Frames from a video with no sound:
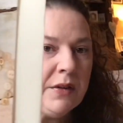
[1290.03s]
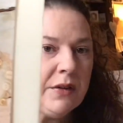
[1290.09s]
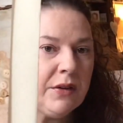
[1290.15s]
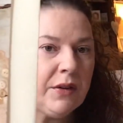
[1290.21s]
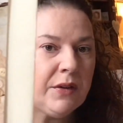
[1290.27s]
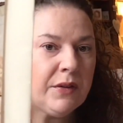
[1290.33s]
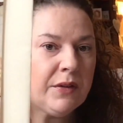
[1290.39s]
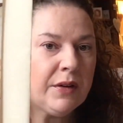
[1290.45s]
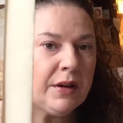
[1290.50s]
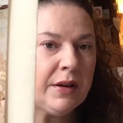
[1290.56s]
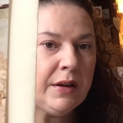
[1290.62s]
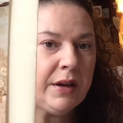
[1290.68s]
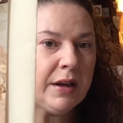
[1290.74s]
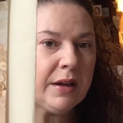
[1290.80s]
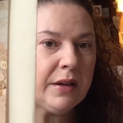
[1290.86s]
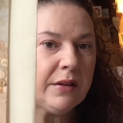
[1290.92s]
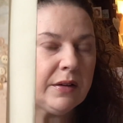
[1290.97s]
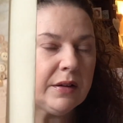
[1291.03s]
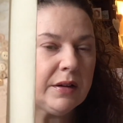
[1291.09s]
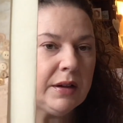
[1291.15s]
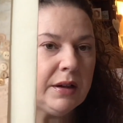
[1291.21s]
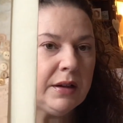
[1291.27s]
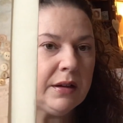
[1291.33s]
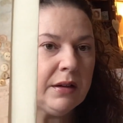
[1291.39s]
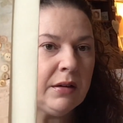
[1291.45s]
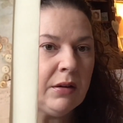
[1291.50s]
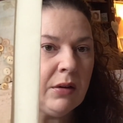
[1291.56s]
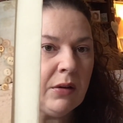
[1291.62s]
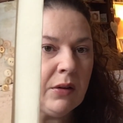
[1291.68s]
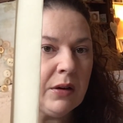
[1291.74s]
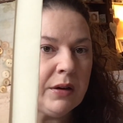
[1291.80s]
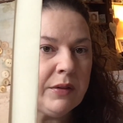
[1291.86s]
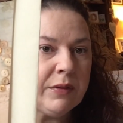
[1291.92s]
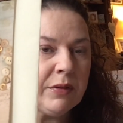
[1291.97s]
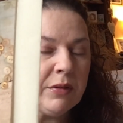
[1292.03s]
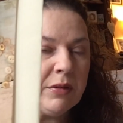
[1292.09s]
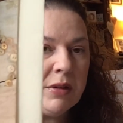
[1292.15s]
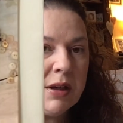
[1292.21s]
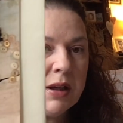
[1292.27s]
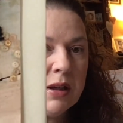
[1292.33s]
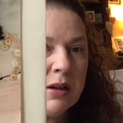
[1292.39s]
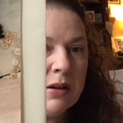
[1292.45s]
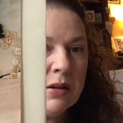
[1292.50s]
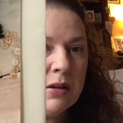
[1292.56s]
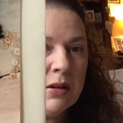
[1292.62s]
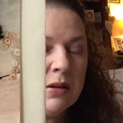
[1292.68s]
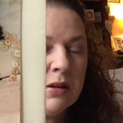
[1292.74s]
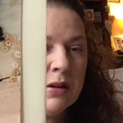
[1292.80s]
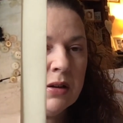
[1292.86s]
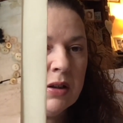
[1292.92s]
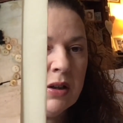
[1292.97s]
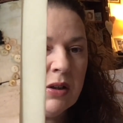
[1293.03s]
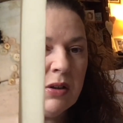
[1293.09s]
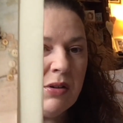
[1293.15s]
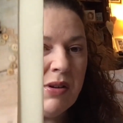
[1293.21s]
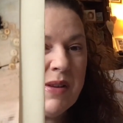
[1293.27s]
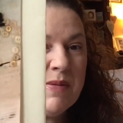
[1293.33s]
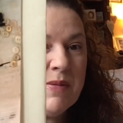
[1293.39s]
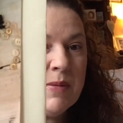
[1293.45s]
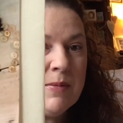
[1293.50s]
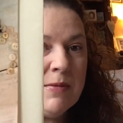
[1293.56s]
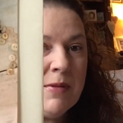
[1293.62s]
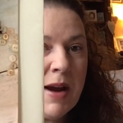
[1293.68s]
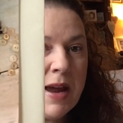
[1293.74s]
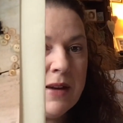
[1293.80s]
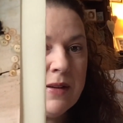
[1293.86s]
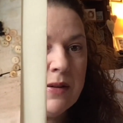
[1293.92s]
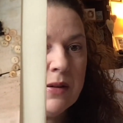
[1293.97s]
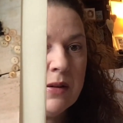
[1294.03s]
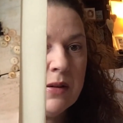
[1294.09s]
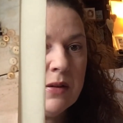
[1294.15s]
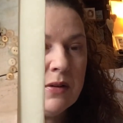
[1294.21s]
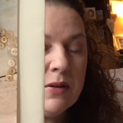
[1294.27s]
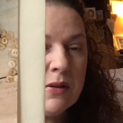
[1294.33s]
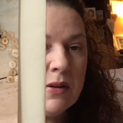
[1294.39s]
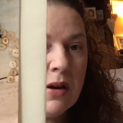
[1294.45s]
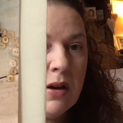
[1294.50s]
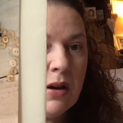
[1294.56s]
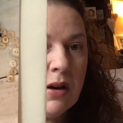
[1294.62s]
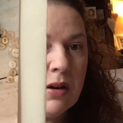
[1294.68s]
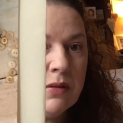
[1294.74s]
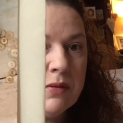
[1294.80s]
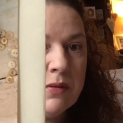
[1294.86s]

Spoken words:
just to knit a little olive green or even red scarf.